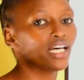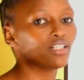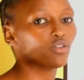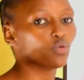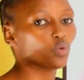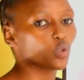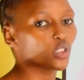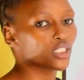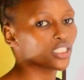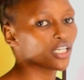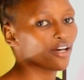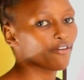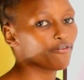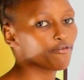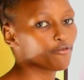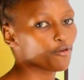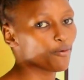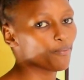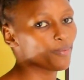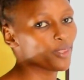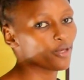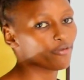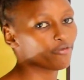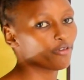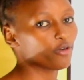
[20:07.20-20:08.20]
that water
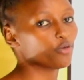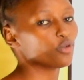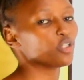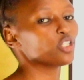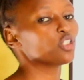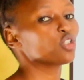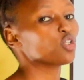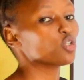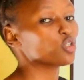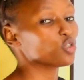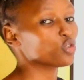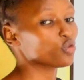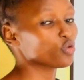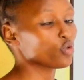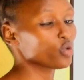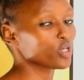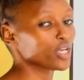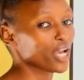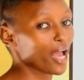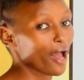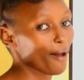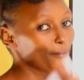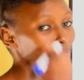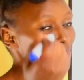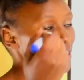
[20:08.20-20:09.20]
from the foundations
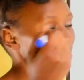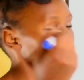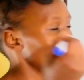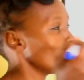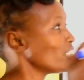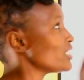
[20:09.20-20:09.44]
going up the